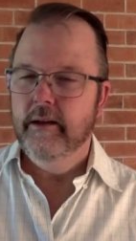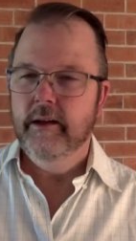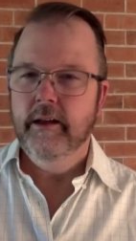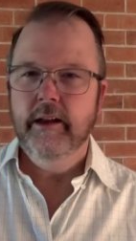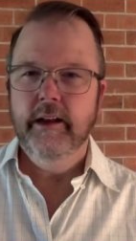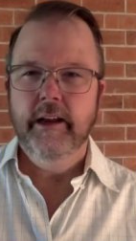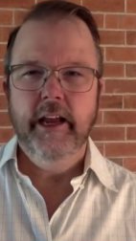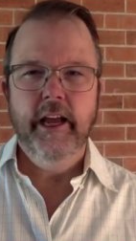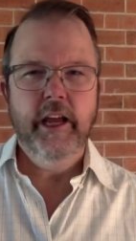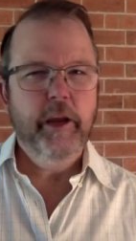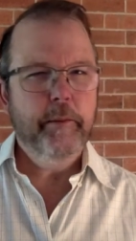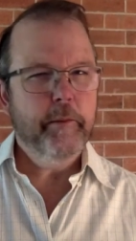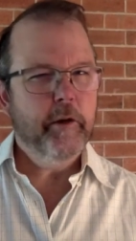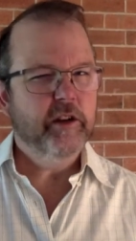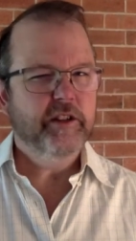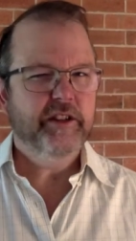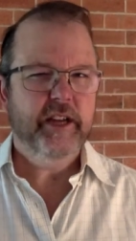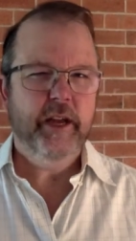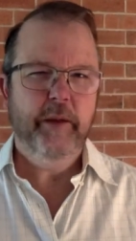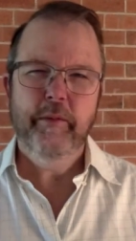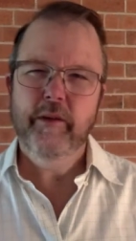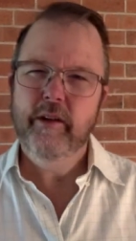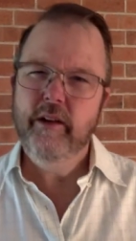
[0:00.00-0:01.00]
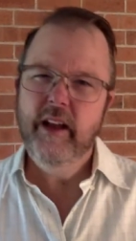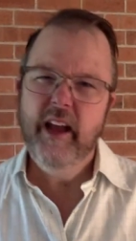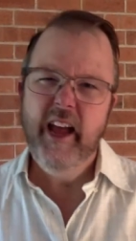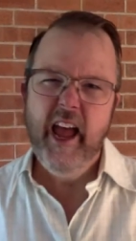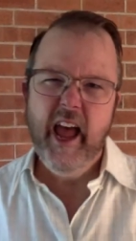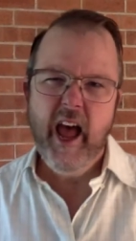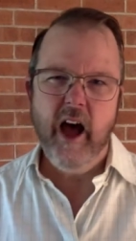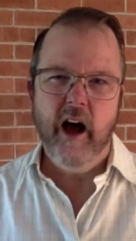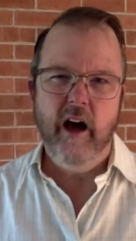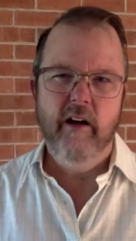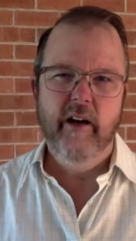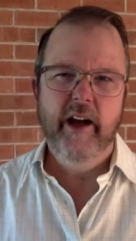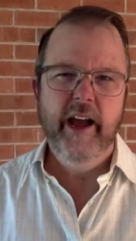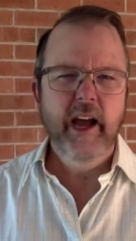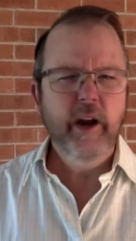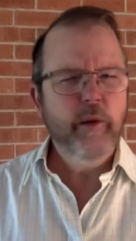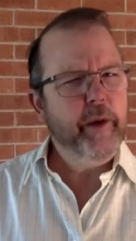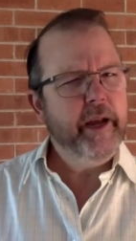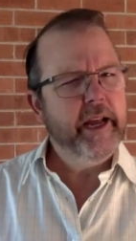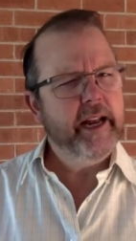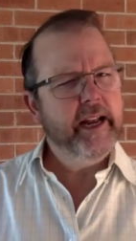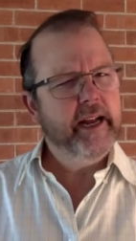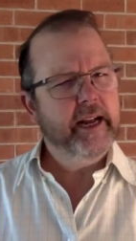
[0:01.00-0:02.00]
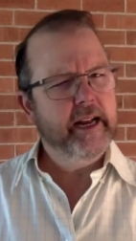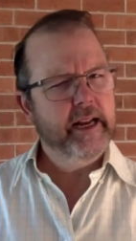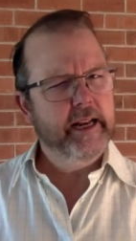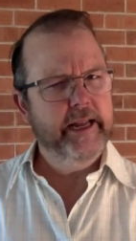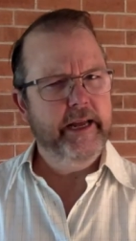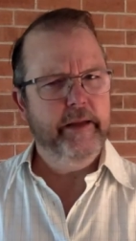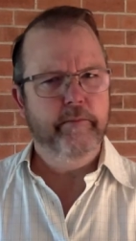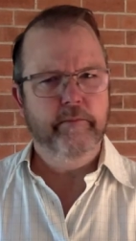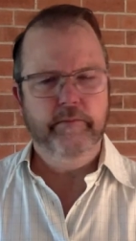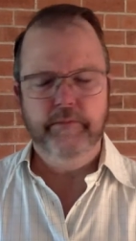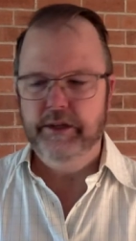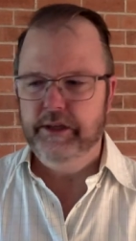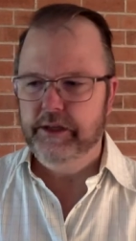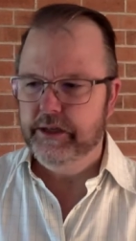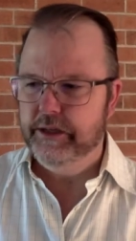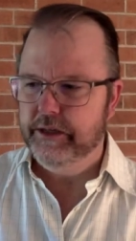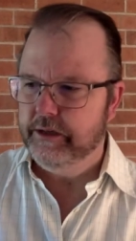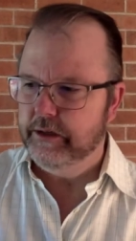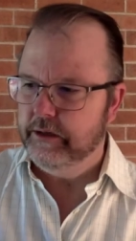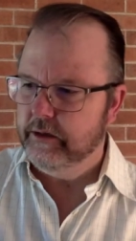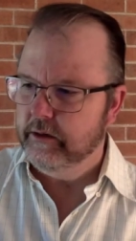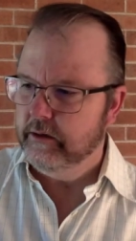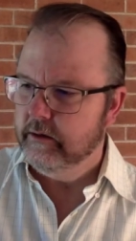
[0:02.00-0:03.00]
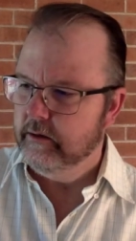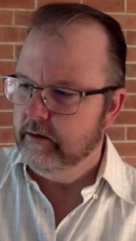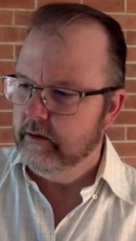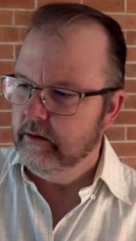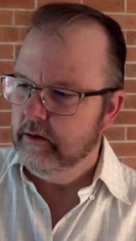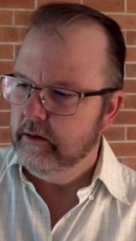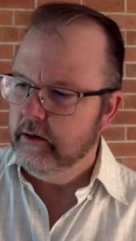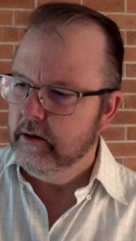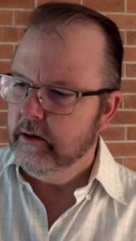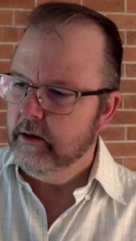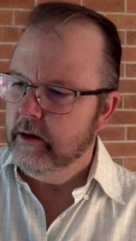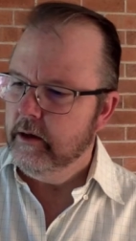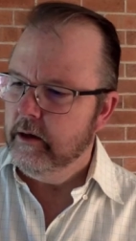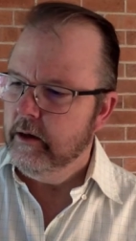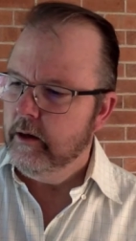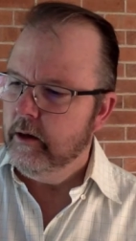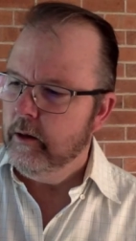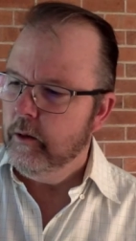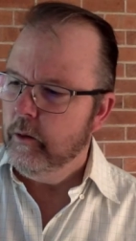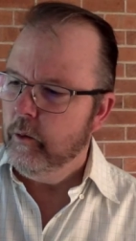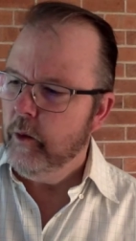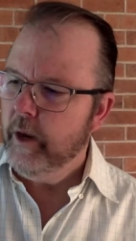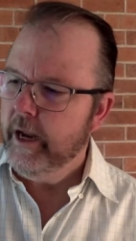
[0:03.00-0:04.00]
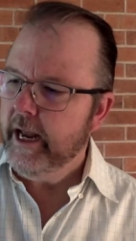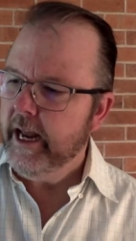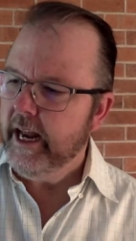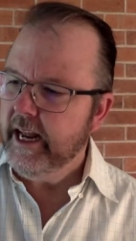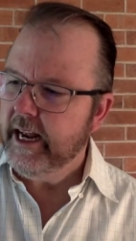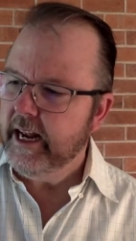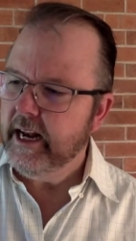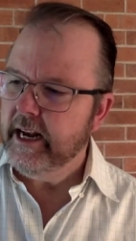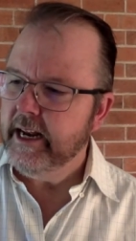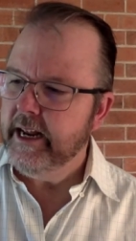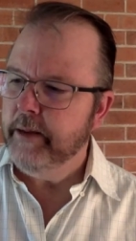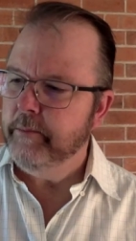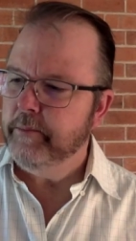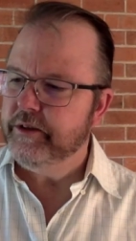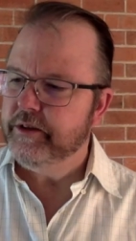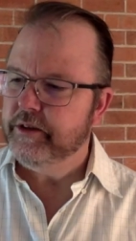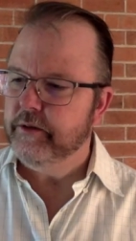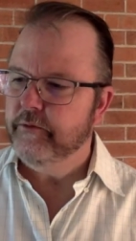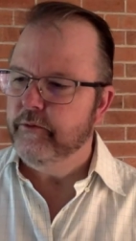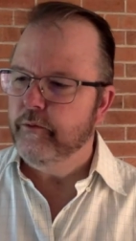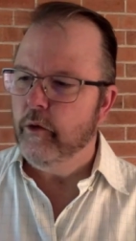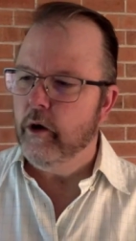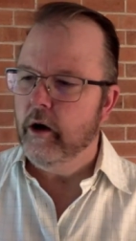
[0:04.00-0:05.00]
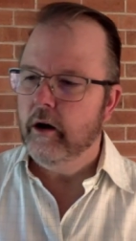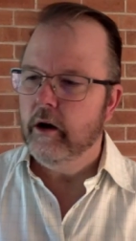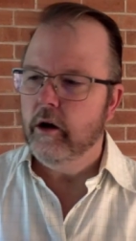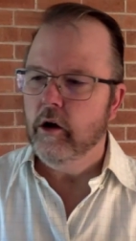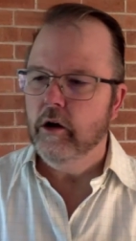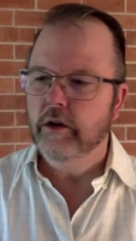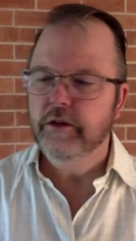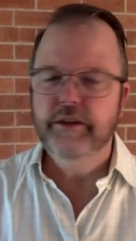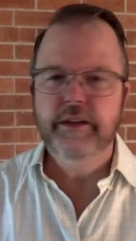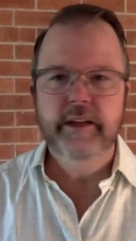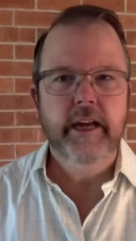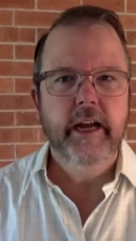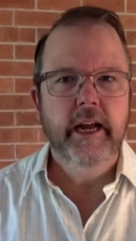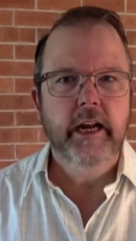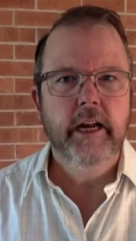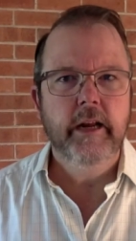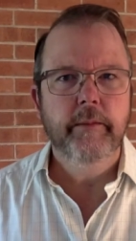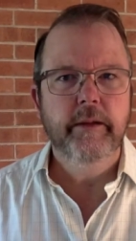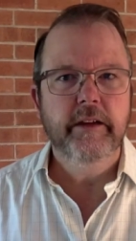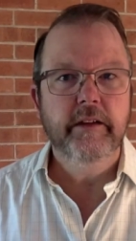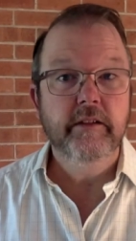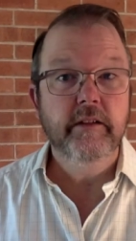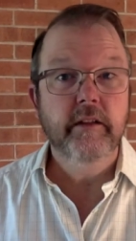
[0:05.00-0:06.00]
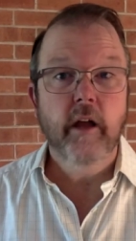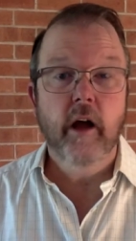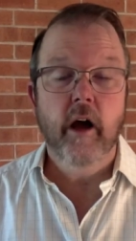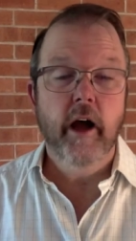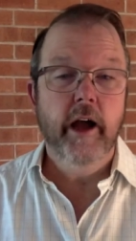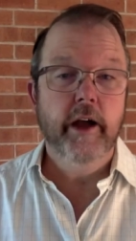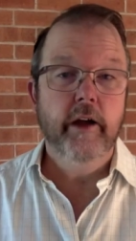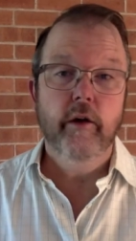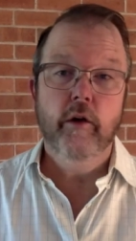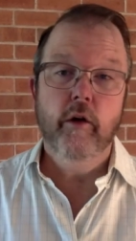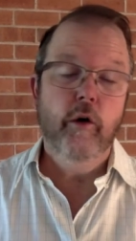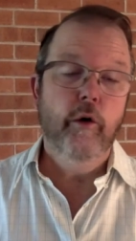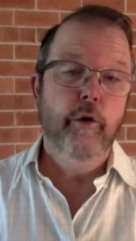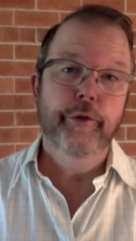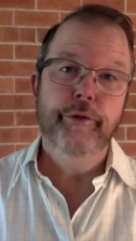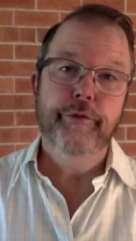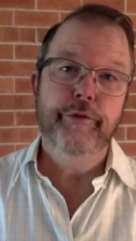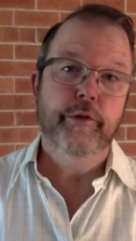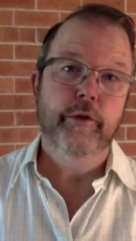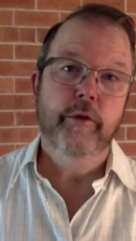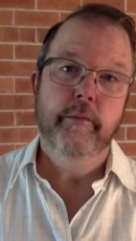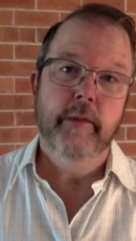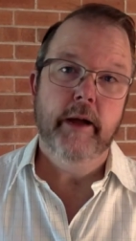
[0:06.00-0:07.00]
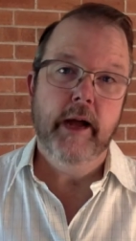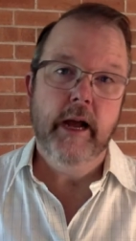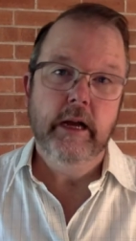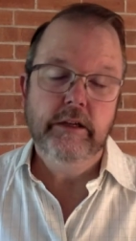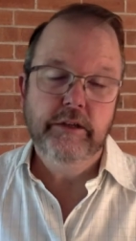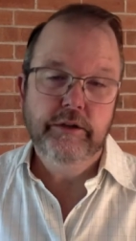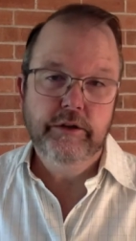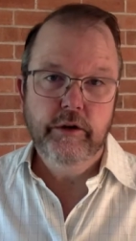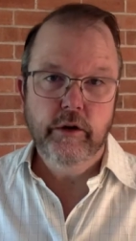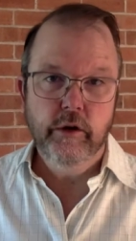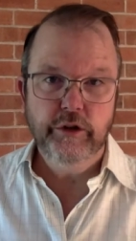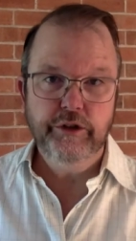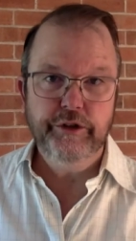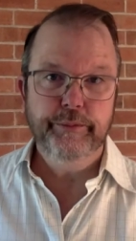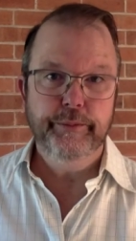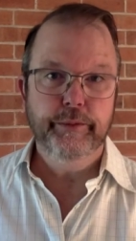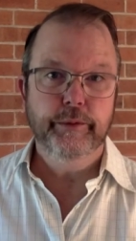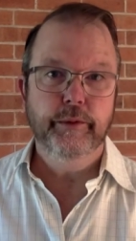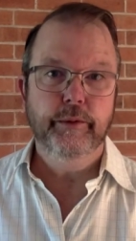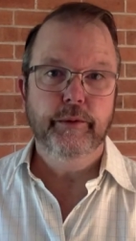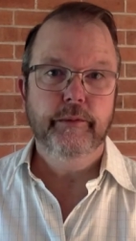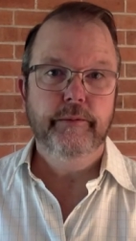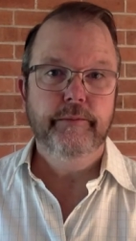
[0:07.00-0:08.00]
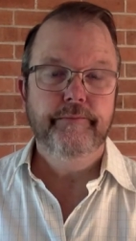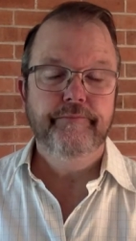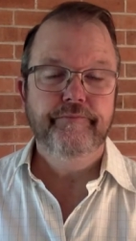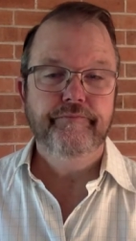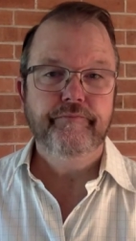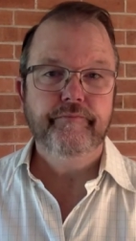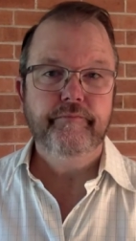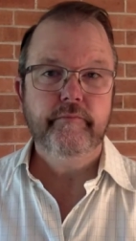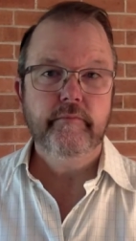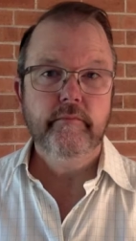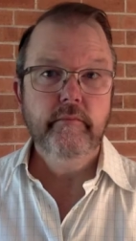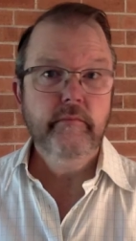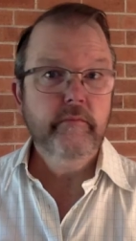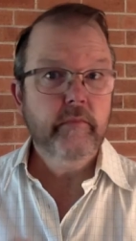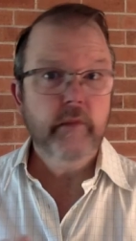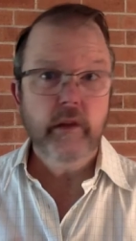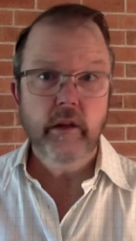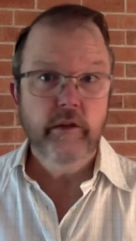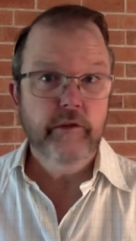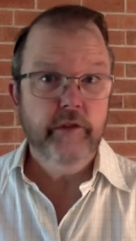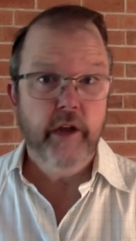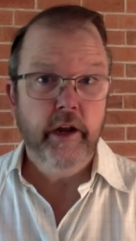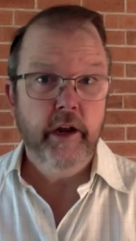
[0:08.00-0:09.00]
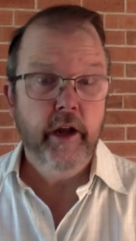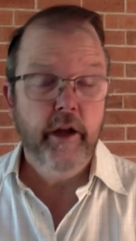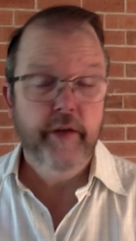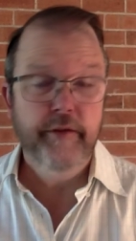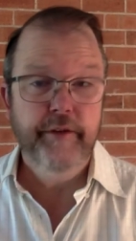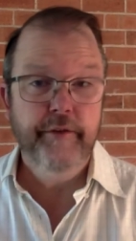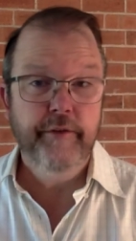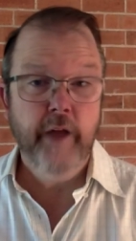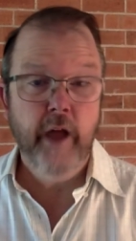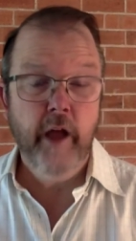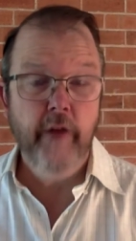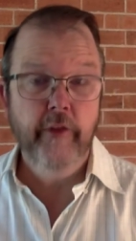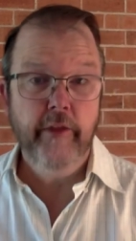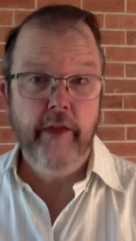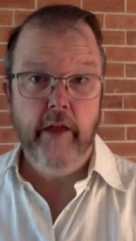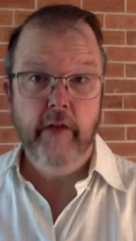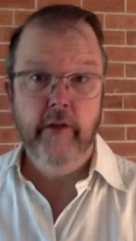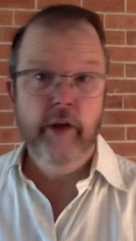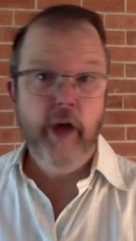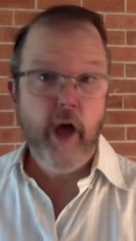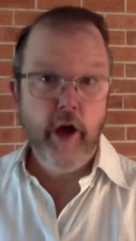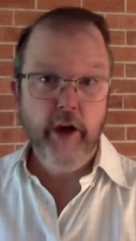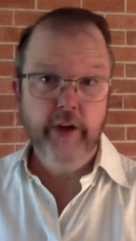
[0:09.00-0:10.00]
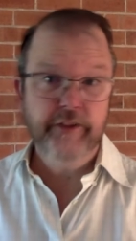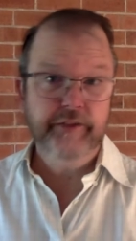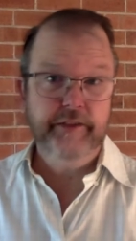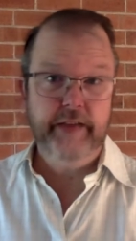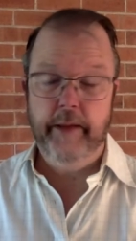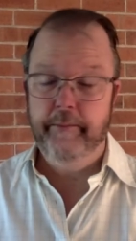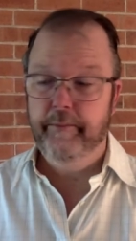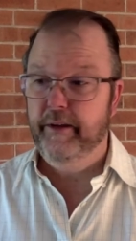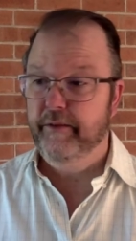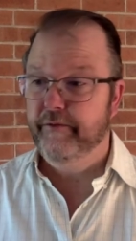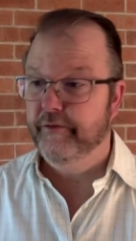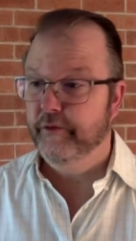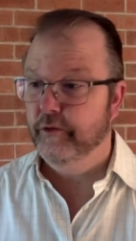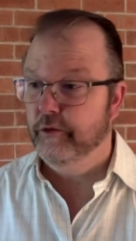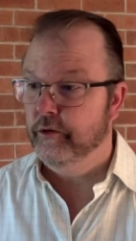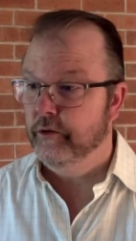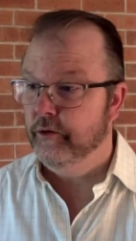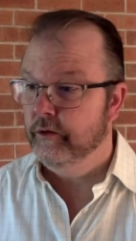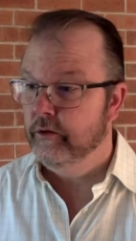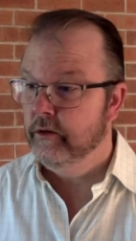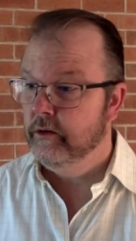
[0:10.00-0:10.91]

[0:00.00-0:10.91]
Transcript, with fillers: Now you might say, but how? How do we get a glimpse? We get a glimpse of what God's kingdom is like all through Mark's gospel. Don't know if you've that, noticed that before,